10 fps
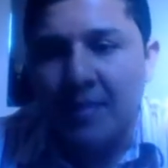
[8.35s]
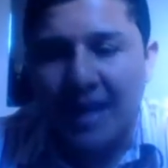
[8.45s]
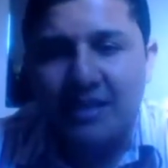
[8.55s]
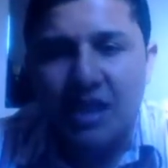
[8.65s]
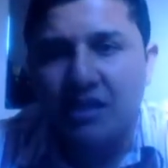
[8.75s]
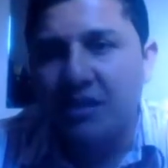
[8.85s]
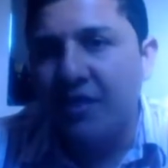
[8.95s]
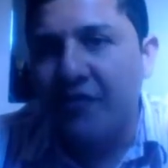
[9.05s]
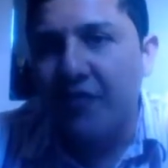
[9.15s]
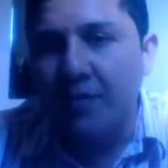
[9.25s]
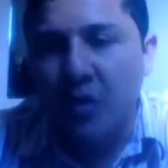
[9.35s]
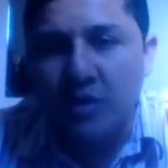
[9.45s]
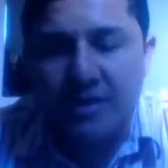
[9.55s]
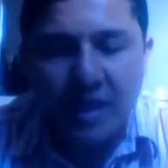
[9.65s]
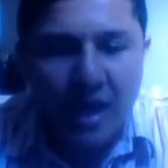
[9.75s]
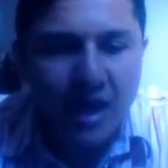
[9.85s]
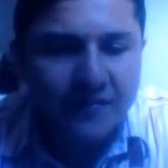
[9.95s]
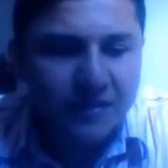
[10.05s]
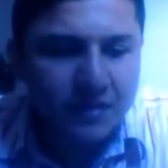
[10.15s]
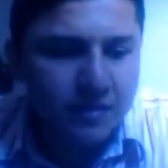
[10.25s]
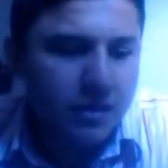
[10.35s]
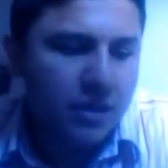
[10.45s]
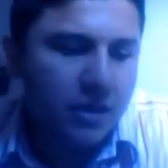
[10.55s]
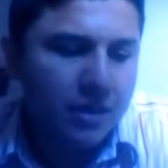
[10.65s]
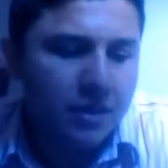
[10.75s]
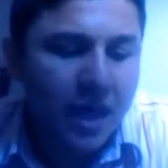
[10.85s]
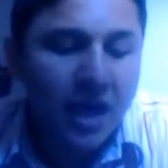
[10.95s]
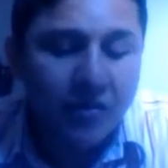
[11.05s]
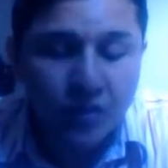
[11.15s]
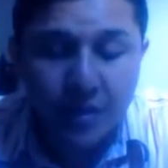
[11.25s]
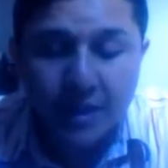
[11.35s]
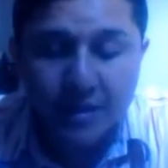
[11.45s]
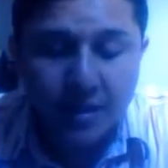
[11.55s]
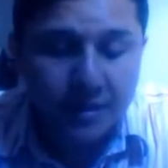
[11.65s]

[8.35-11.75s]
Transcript: attractive books I have read.